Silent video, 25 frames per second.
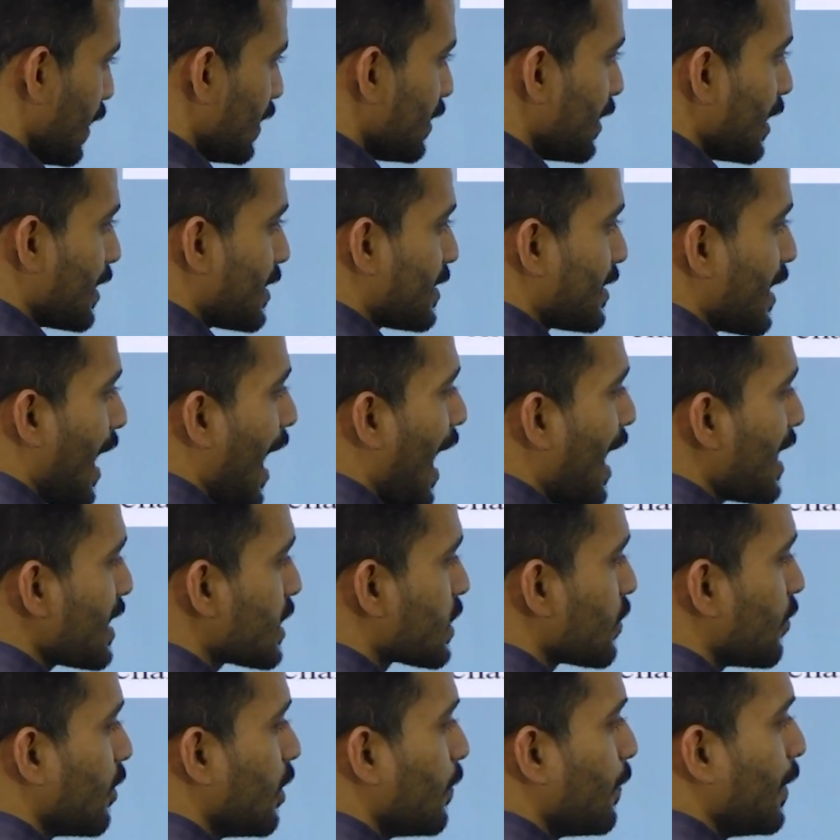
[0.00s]
The charge
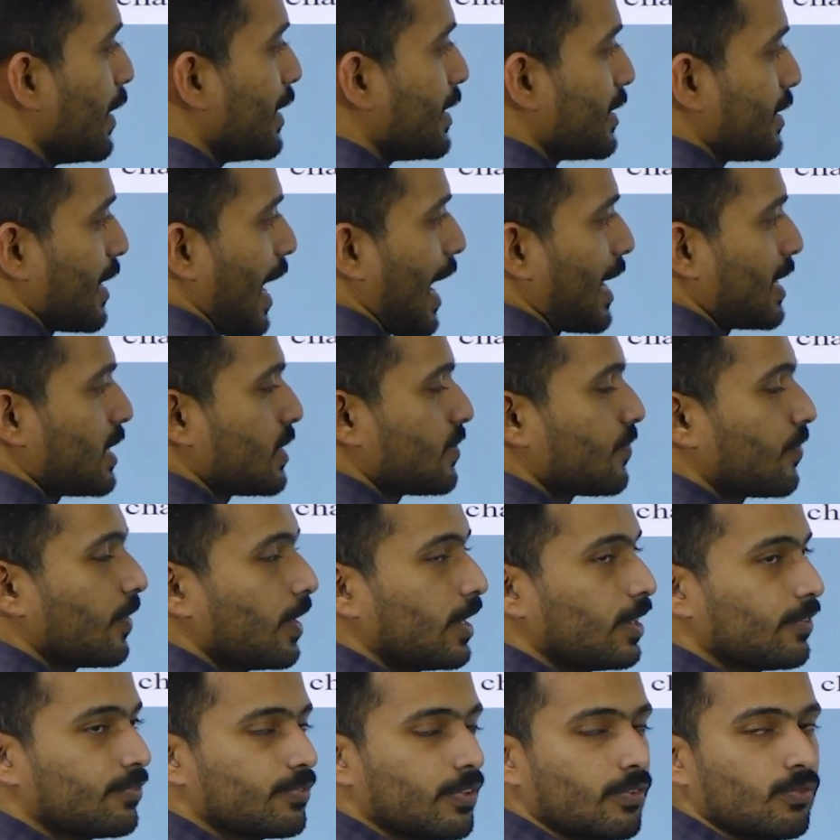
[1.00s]
will be
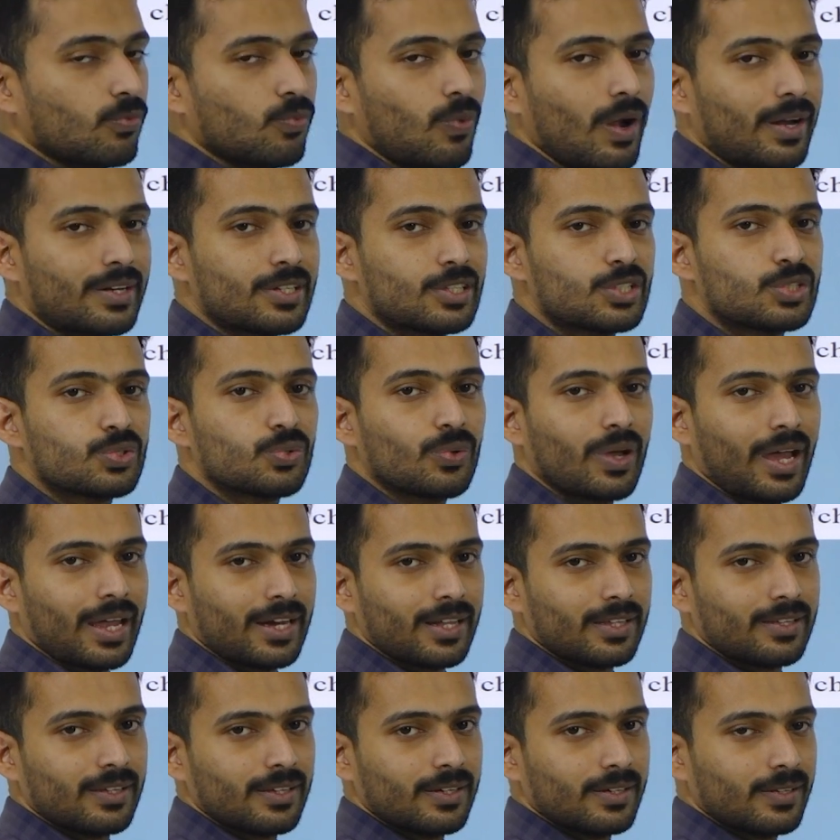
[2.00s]
transferred from one to
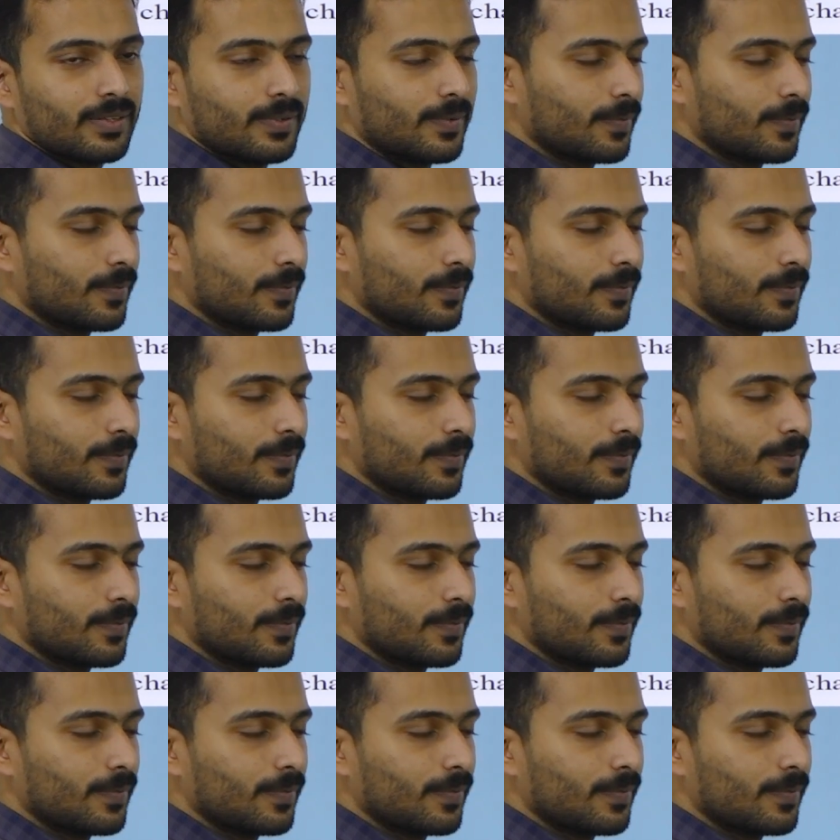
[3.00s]
another.